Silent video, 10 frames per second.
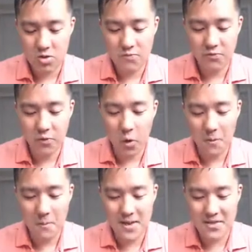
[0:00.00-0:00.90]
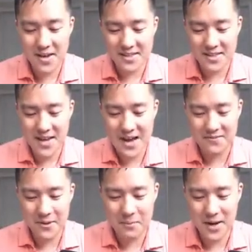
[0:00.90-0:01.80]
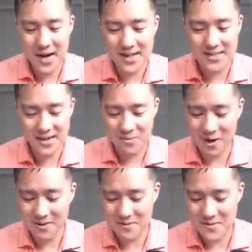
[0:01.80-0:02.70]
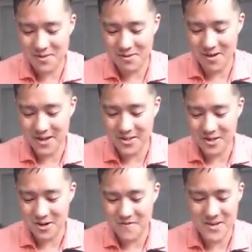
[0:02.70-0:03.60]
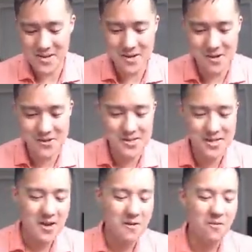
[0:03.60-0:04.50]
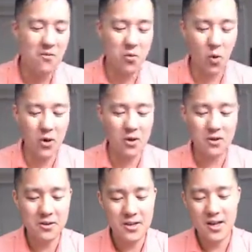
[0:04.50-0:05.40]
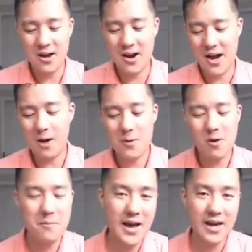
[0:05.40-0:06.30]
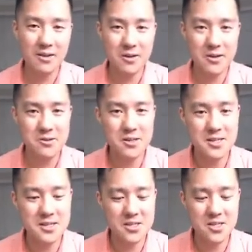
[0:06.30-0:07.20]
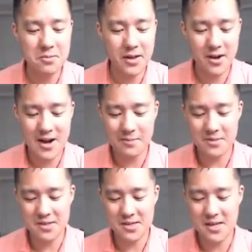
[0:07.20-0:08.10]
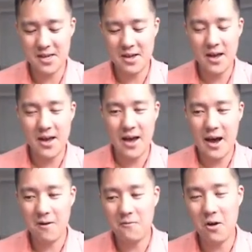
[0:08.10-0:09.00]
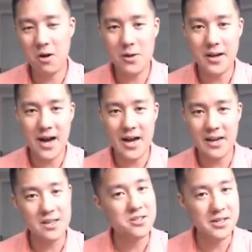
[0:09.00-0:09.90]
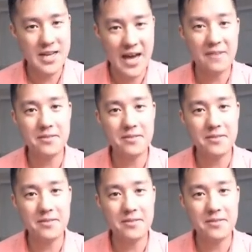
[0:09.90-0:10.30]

4 mythics in half the box, and one of them is a Ranger of Eos. Foil. Alright, I'll be right back. I'm going to use the TCG Player app to see how far we got in just half the